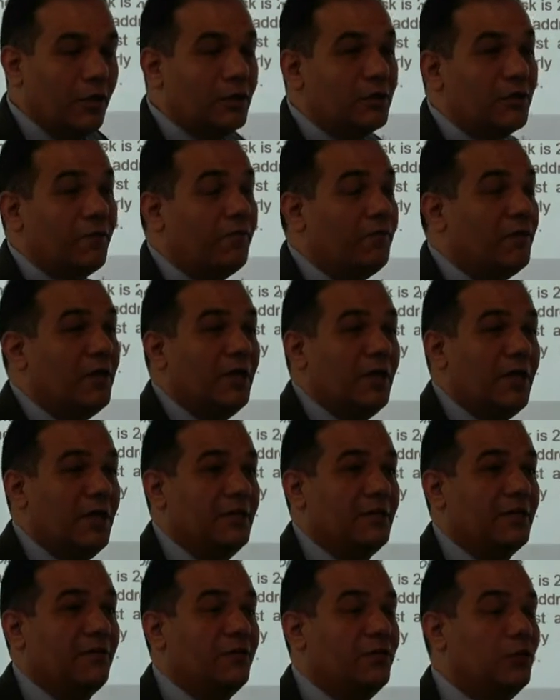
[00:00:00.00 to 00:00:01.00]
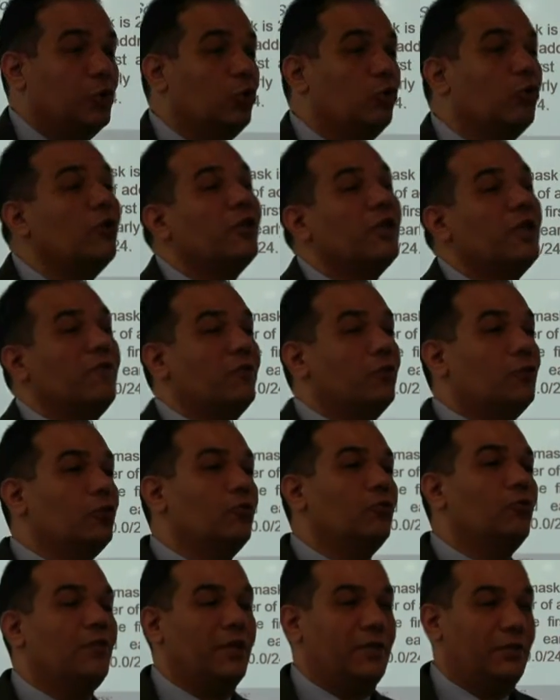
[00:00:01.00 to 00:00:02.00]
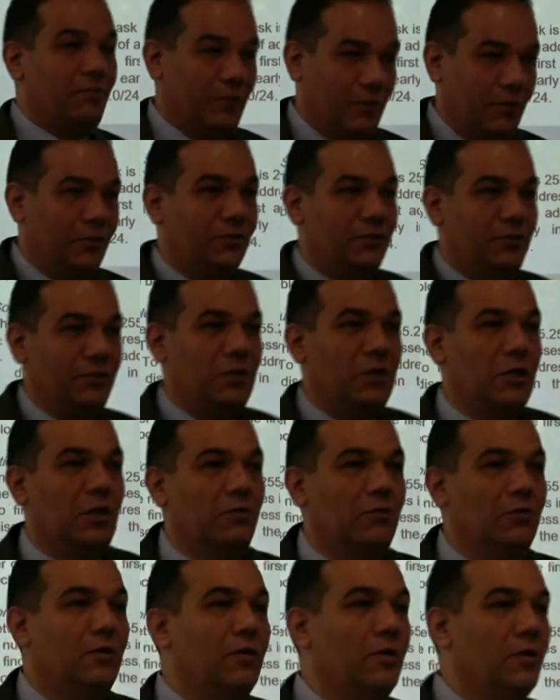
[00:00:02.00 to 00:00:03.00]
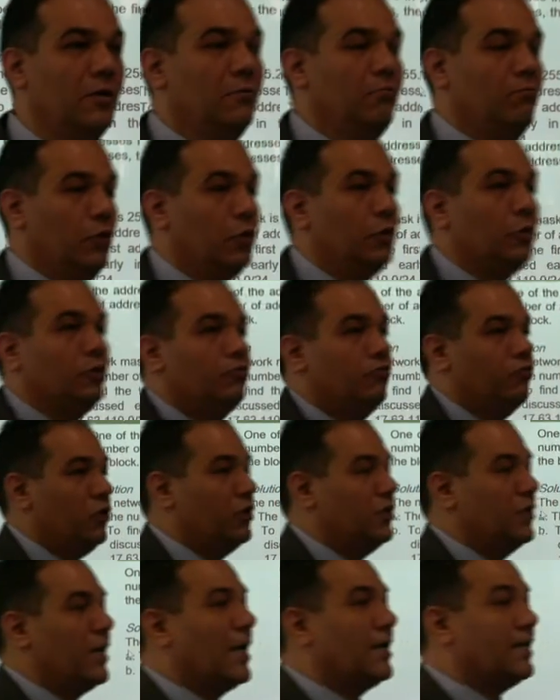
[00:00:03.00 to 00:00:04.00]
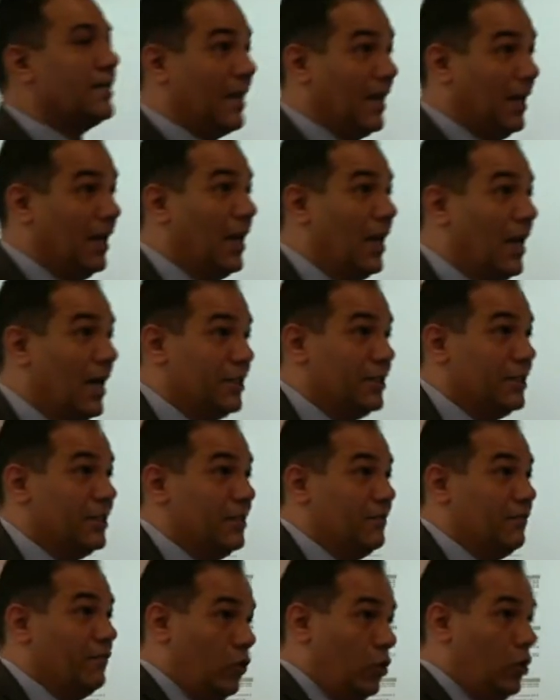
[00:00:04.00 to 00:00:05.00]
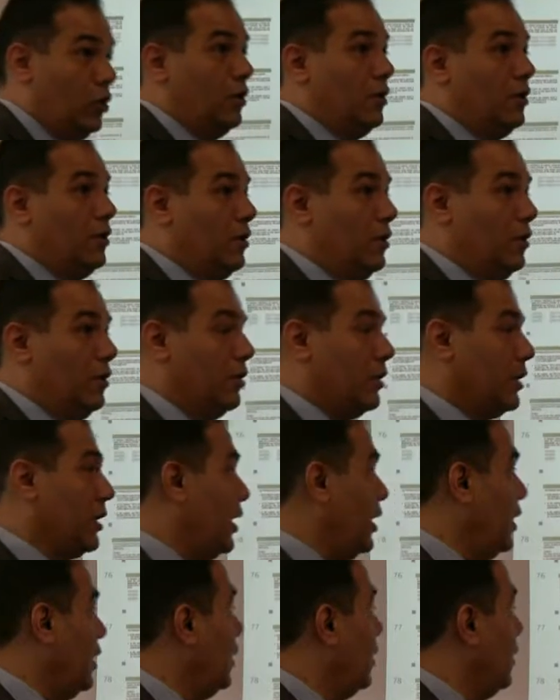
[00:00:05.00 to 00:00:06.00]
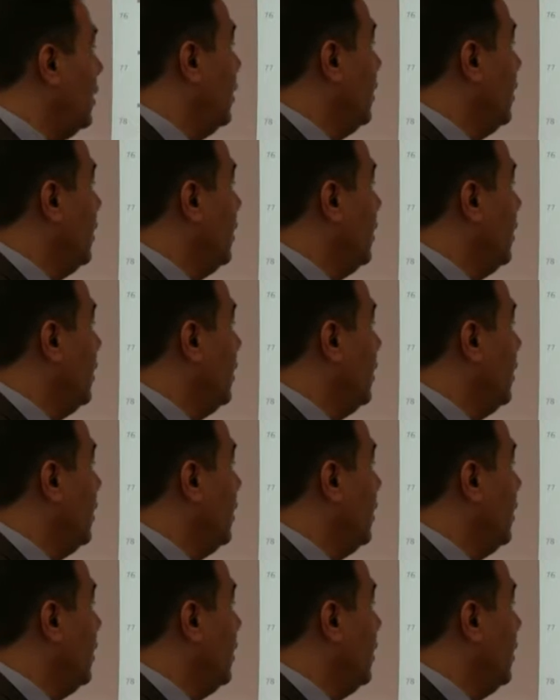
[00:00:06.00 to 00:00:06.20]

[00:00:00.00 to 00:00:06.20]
So very easy. You don't even do this because you could treat it as a class full. Okay?